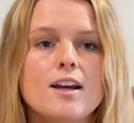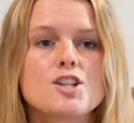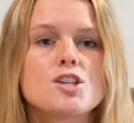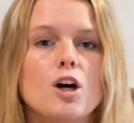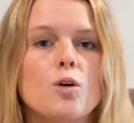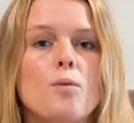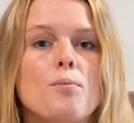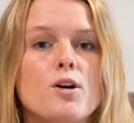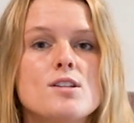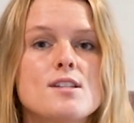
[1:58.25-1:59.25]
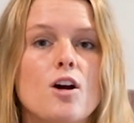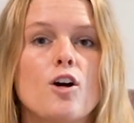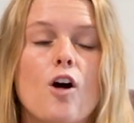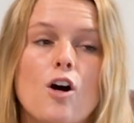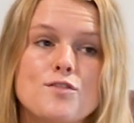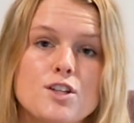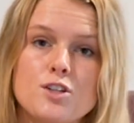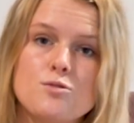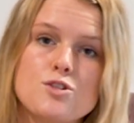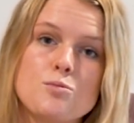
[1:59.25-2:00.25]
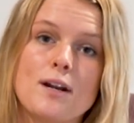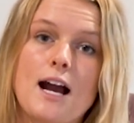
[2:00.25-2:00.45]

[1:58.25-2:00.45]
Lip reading: So books are often used when